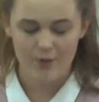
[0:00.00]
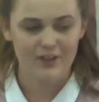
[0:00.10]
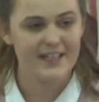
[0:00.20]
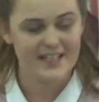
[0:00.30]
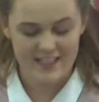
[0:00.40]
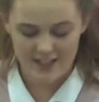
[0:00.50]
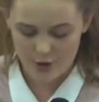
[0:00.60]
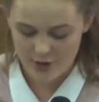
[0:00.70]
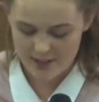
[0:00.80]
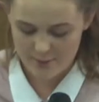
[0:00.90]
will lead an
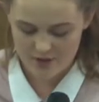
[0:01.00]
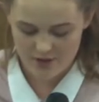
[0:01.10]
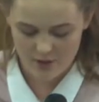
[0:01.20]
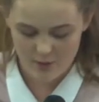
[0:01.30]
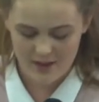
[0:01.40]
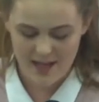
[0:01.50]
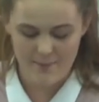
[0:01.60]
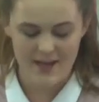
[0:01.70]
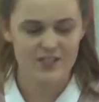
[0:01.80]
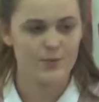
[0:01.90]
incredible school and
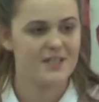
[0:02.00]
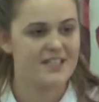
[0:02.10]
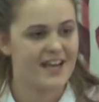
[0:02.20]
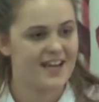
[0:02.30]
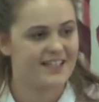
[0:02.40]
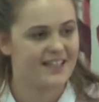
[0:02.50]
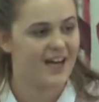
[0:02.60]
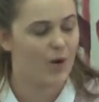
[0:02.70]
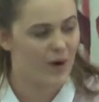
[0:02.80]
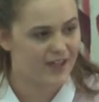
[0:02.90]
make 2018
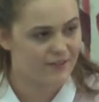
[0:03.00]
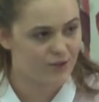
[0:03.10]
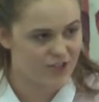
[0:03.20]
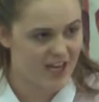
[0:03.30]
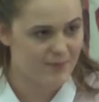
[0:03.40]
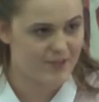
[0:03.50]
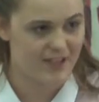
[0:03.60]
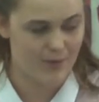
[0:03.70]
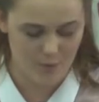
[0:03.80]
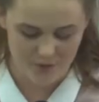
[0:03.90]
a wonderful chapter
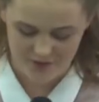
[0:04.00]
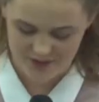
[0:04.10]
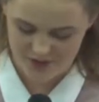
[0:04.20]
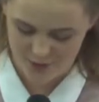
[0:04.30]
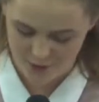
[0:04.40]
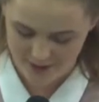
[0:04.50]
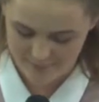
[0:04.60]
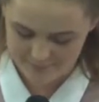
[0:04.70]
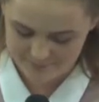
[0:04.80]
in Woodford's story.